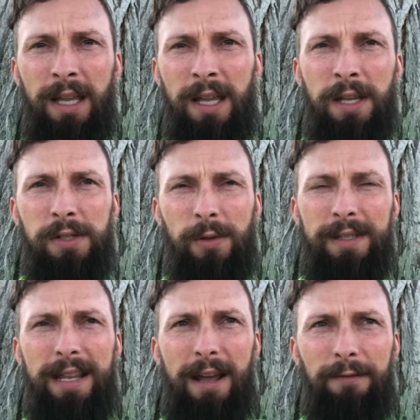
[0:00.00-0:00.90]
So it's
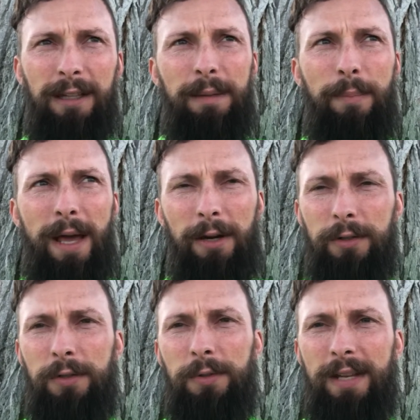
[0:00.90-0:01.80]
definitely better
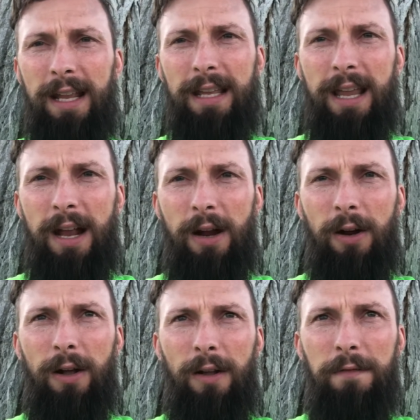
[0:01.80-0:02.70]
to take care
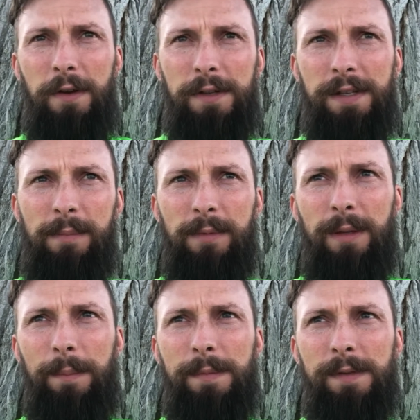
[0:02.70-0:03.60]
of your
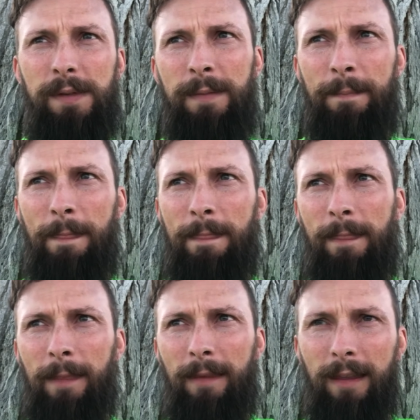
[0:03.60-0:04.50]
symptoms
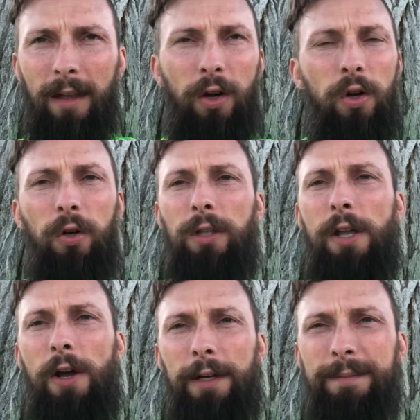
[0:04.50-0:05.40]
early
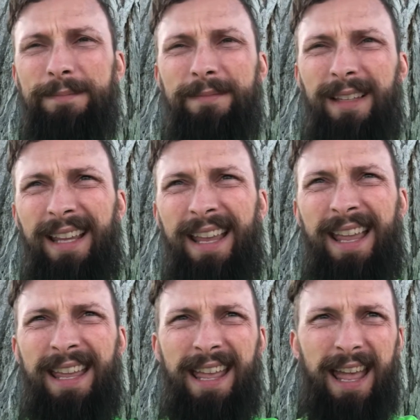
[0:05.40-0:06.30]
on.
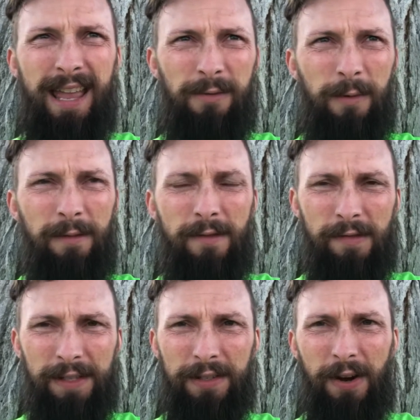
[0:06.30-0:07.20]
And we've
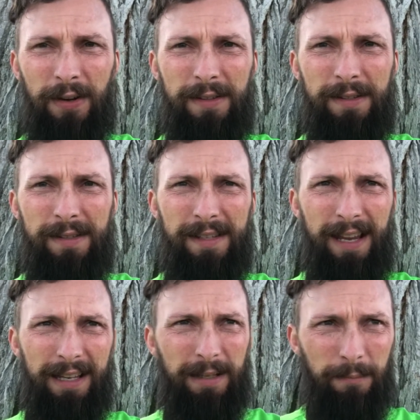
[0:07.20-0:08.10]
even started
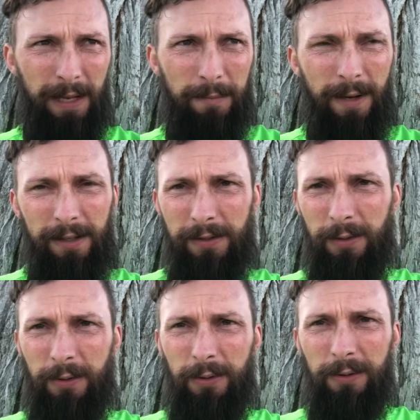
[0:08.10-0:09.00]
saying in my
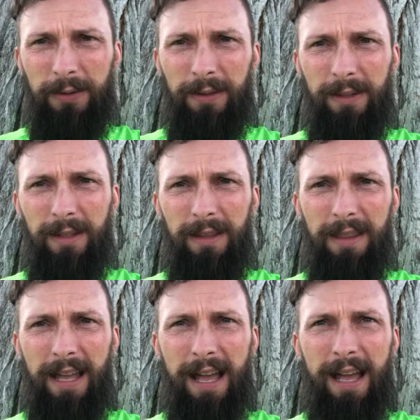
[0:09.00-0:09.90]
circle
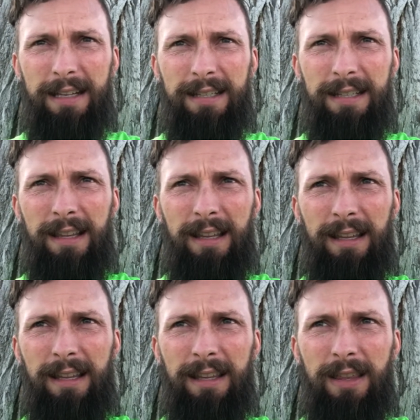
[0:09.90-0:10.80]
that
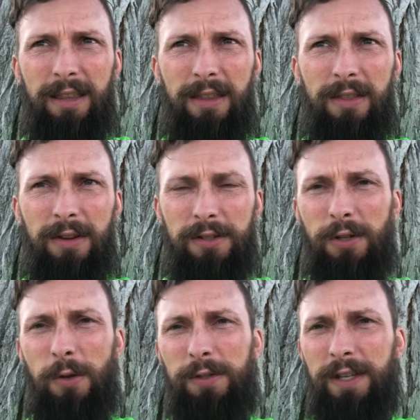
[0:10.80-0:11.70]
there's
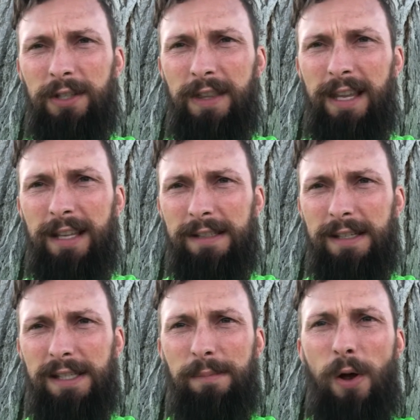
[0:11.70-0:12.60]
no such thing as a
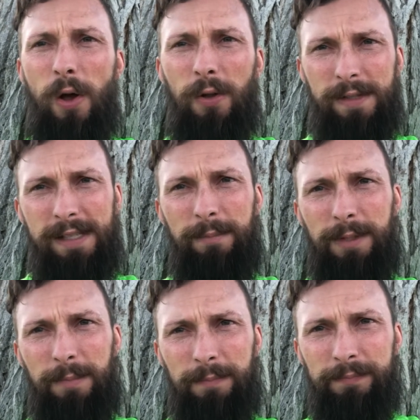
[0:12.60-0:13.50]
small symptom.